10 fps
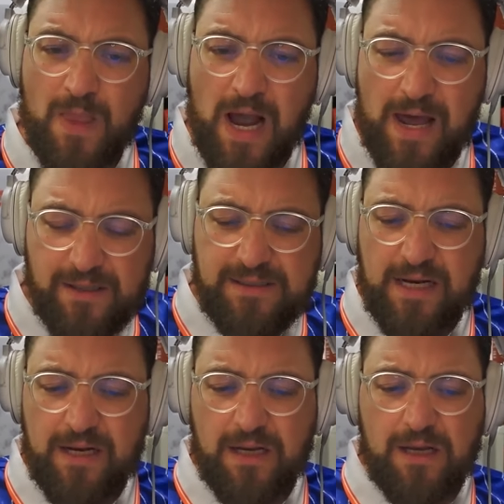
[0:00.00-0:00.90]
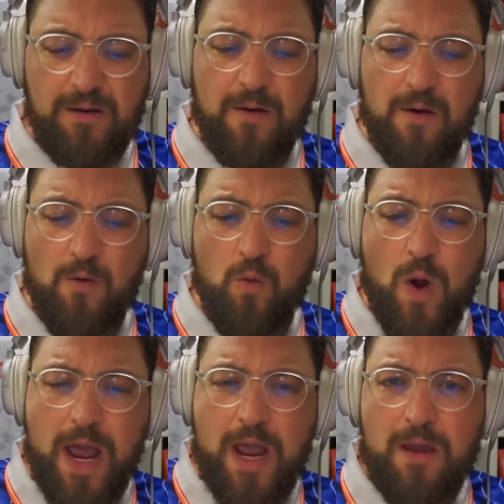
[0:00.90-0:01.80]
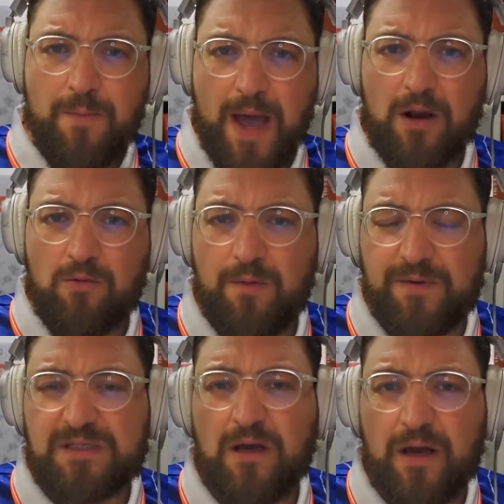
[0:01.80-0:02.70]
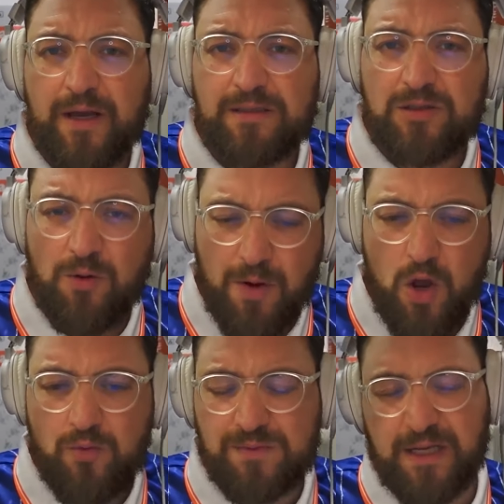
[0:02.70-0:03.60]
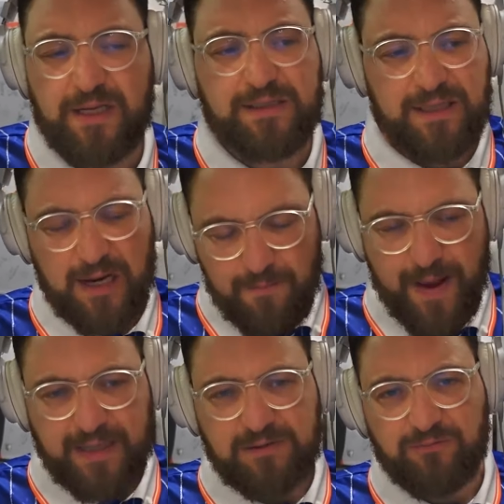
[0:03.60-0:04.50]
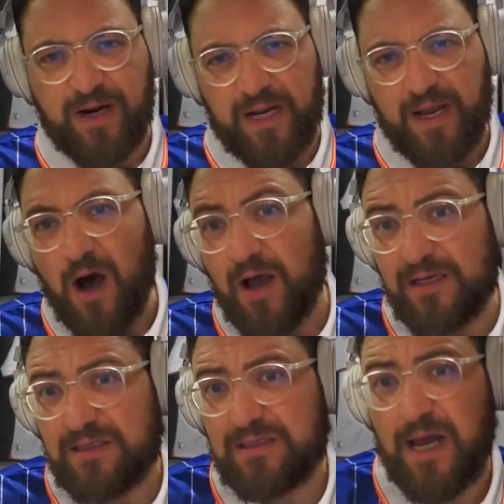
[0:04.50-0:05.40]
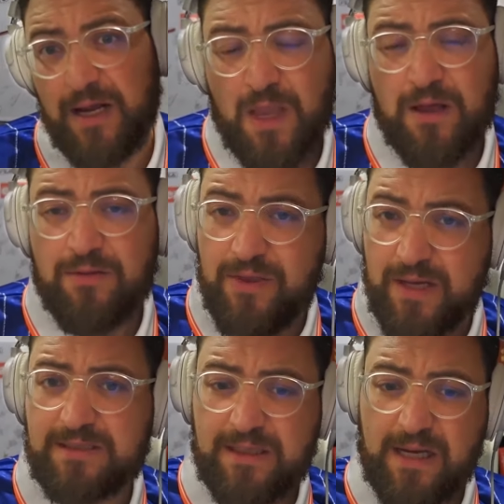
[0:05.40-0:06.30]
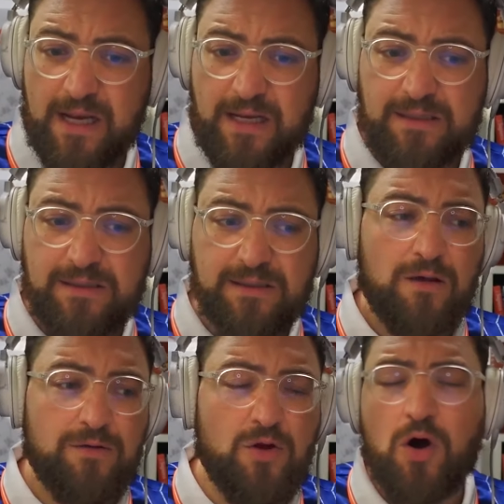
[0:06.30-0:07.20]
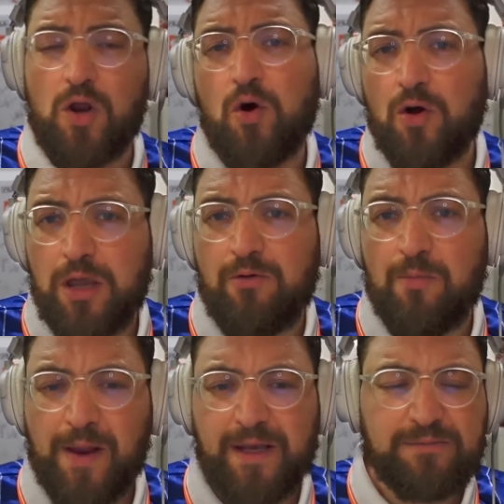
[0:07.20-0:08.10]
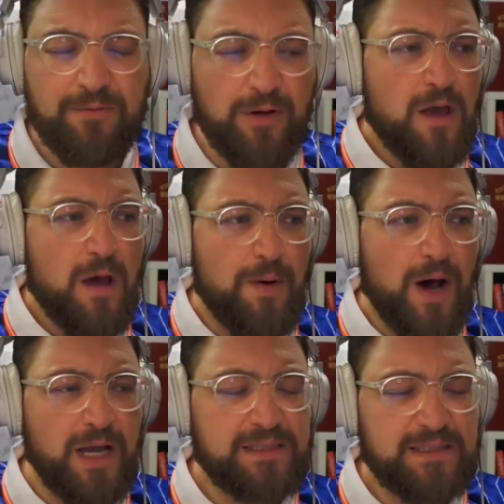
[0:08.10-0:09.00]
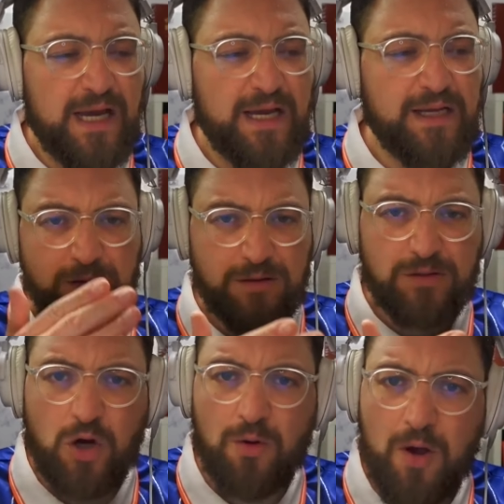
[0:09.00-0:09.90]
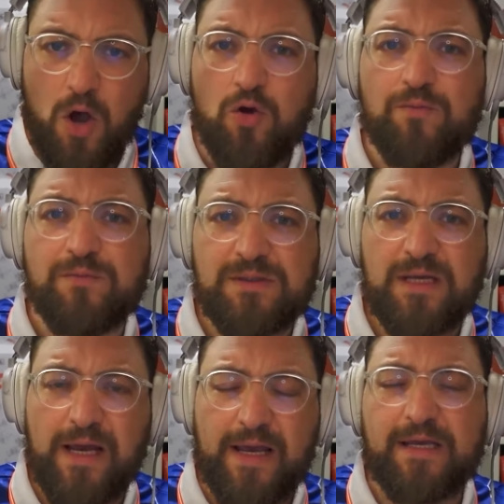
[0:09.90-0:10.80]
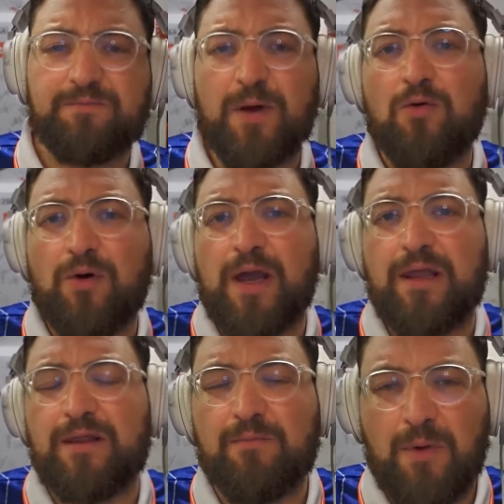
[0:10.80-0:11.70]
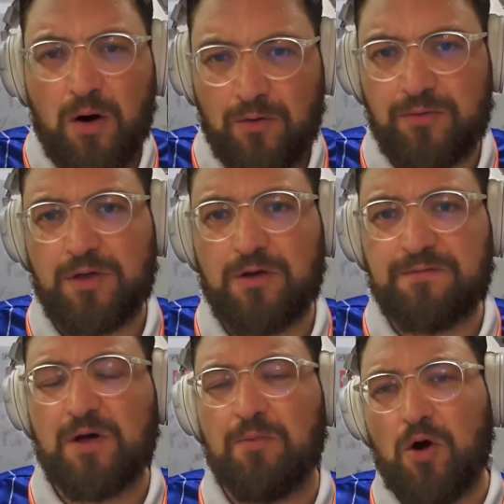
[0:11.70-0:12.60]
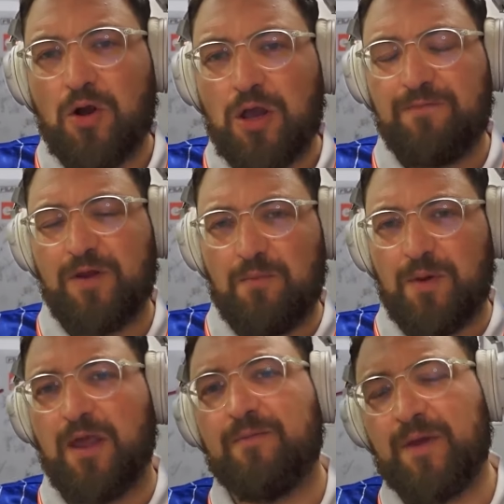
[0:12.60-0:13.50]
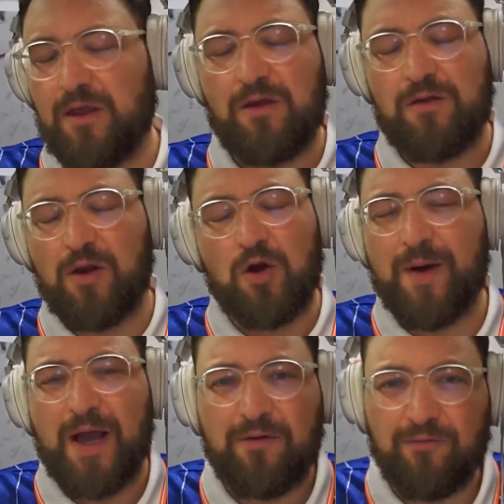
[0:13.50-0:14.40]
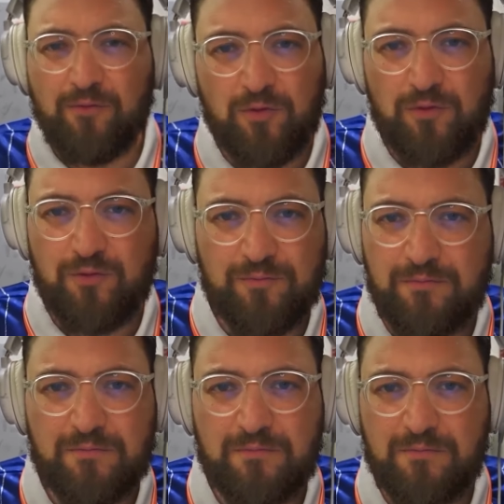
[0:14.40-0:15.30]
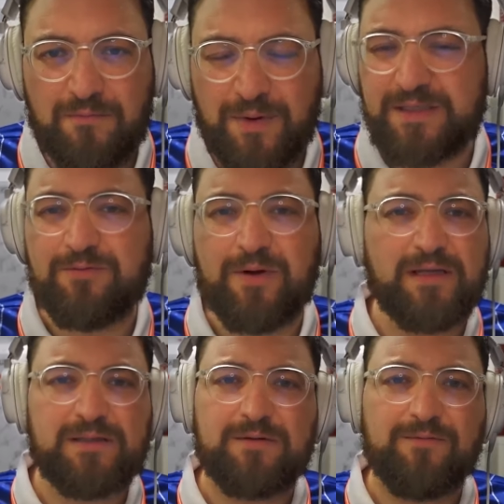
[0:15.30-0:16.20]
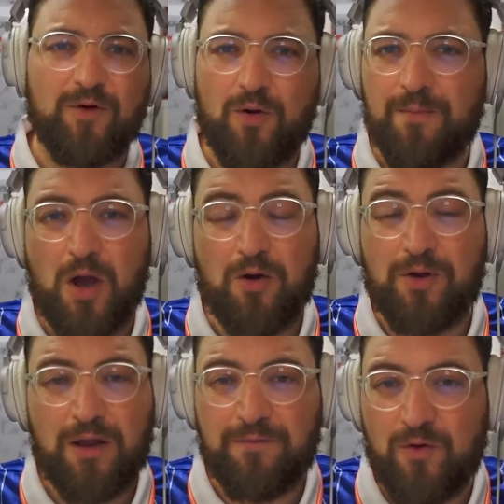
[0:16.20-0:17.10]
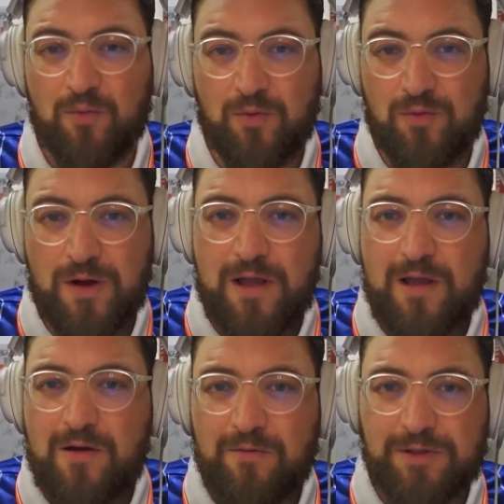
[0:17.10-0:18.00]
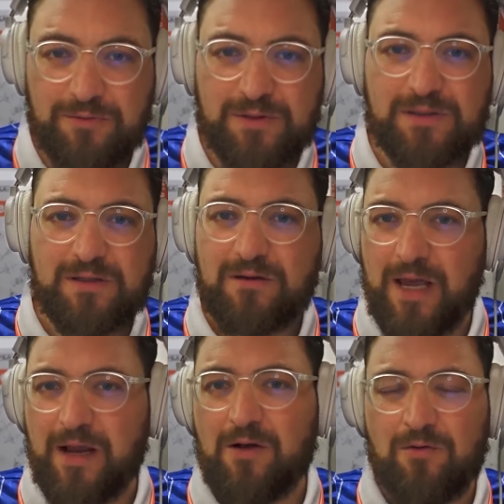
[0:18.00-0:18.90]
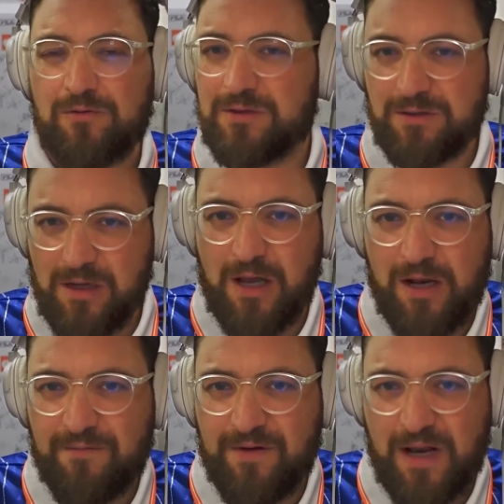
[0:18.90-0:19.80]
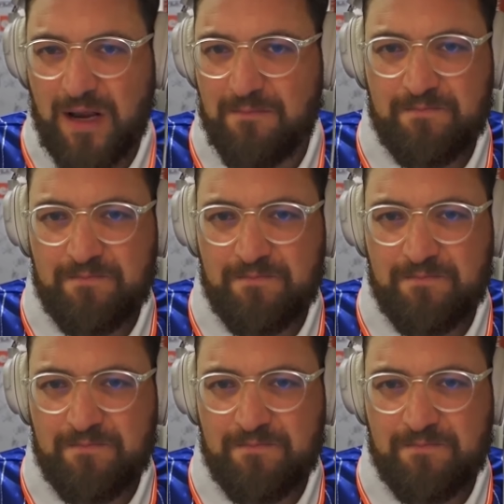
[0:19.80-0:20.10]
And I said it way back when we signed Tom Holmes and then sent him back to Reading. I said, this is not a Lockyer replacement, but I said, Tom Holmes is built in the mold of Tom Lockyer. If you don't believe me, you can look back through my tweets from OK Football, which was then called another name.